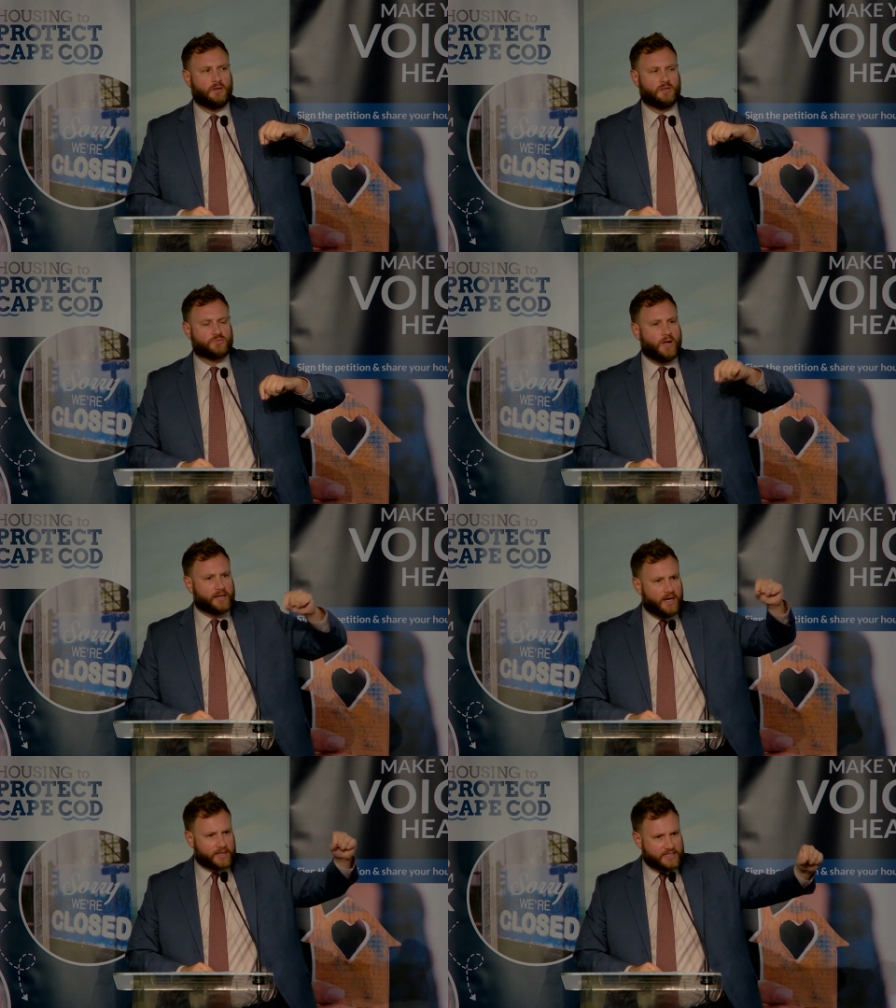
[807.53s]
It's probably
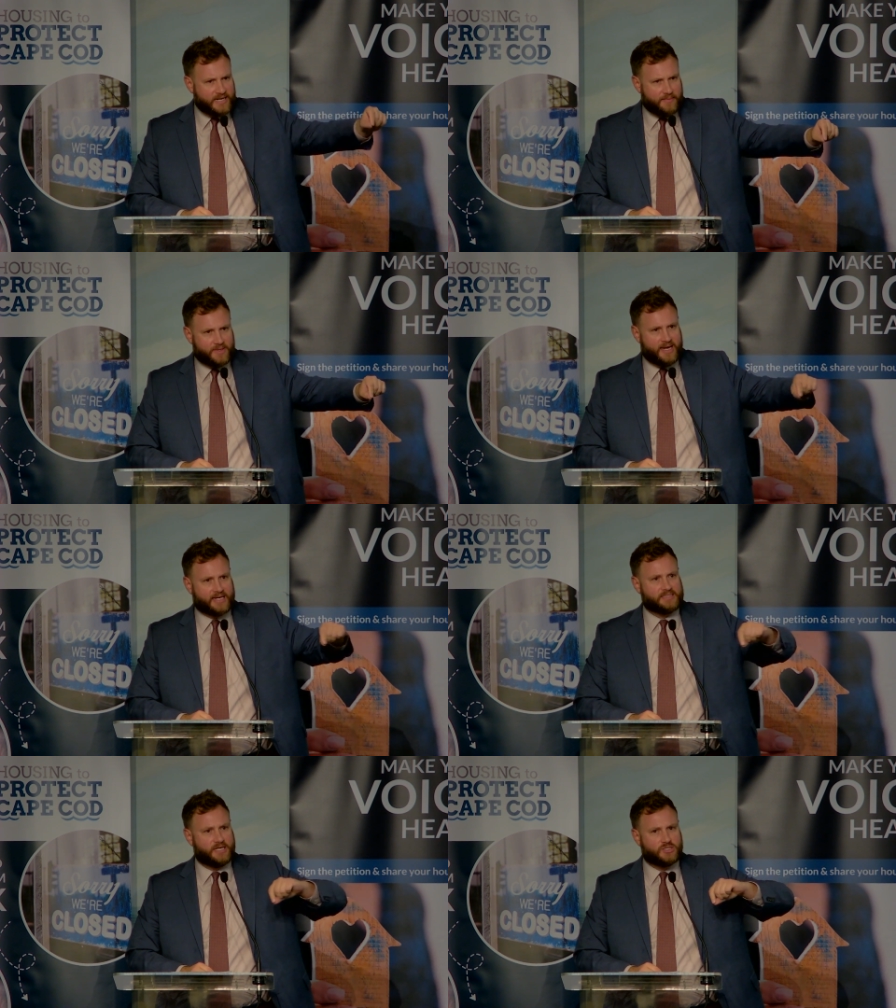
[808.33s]
not going to happen the
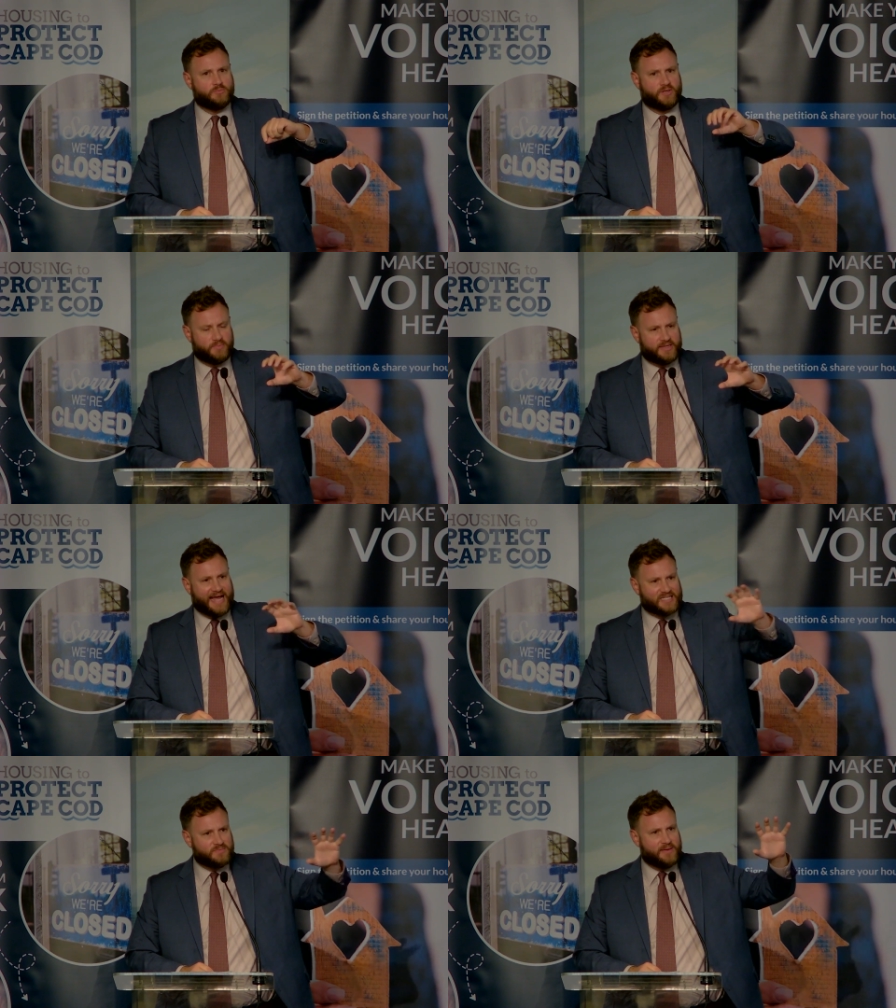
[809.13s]
next session, but
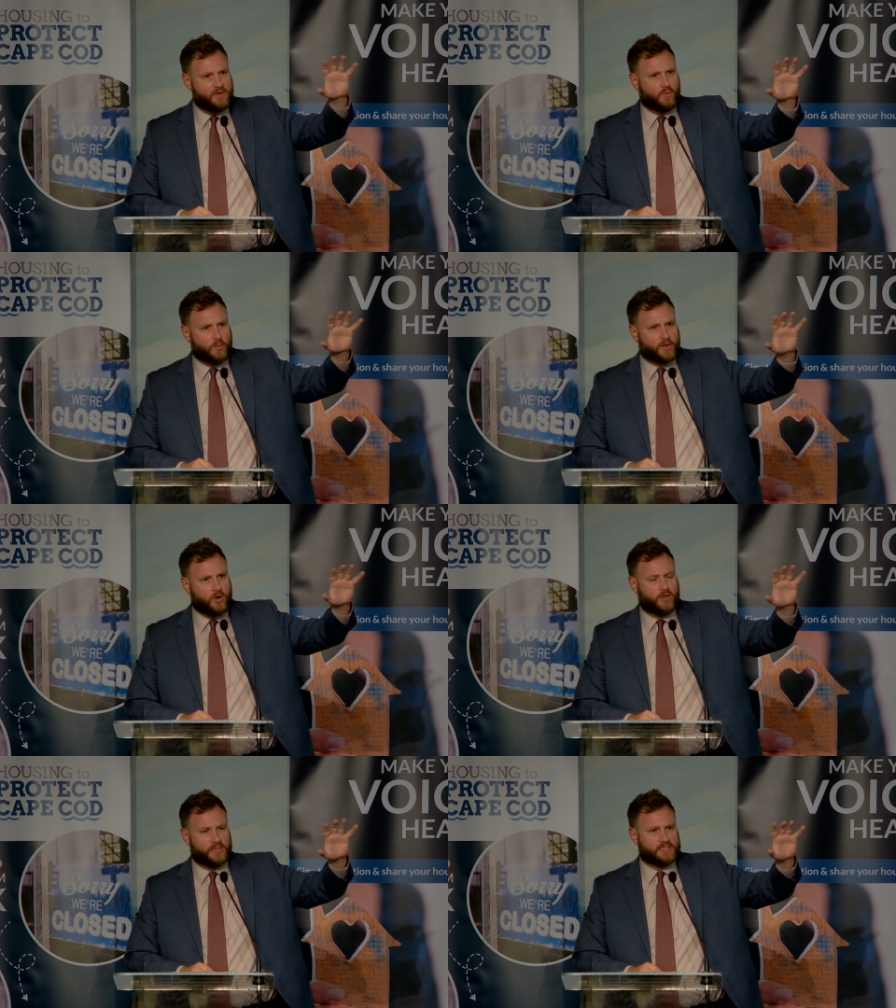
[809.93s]
that's maybe where we're
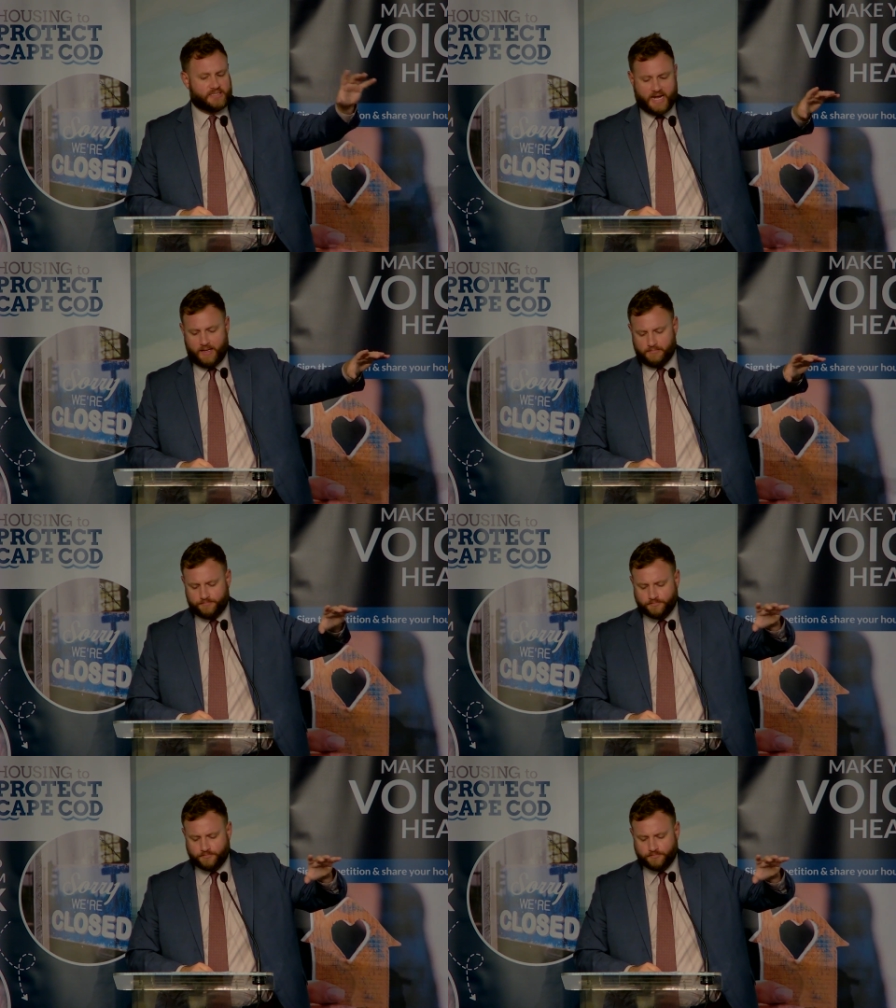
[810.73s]
going in the state.